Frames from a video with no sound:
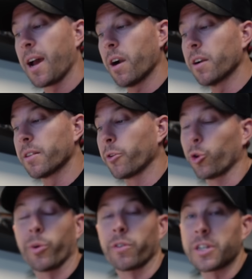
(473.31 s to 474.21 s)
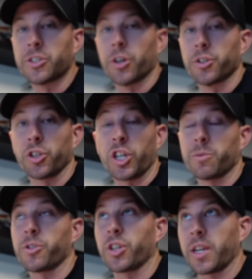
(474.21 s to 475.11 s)
I already did a little bit of research. The
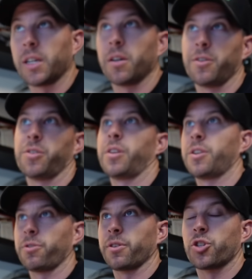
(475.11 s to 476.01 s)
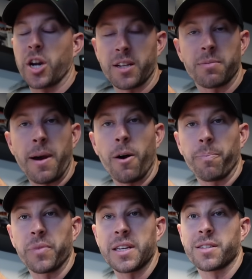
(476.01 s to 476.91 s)
transmission carrier is essentially the trans mount.
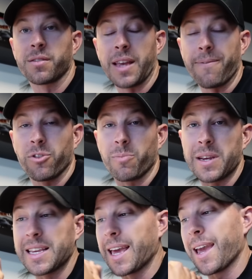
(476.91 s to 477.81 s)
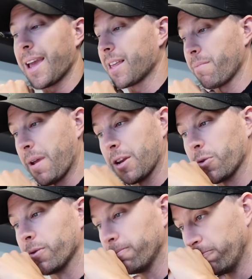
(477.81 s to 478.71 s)
Is the same for the PDK and the manual.